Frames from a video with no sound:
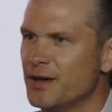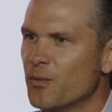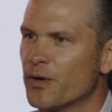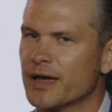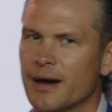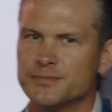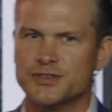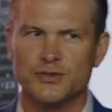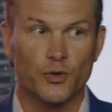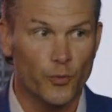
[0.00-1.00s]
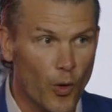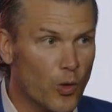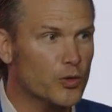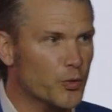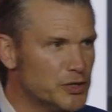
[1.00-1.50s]
when it comes to the
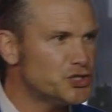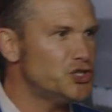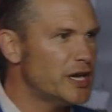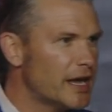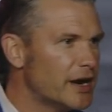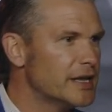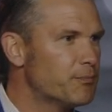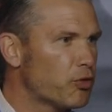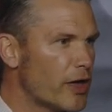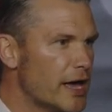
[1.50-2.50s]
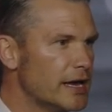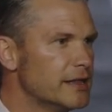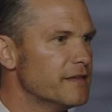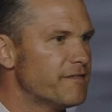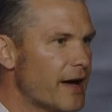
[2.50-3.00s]
role Christianity played
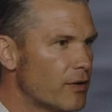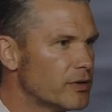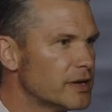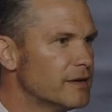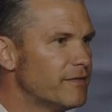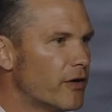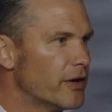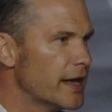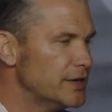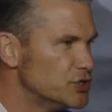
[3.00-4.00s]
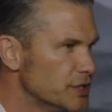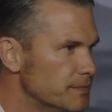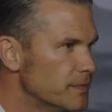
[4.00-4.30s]
in the founding of our nation.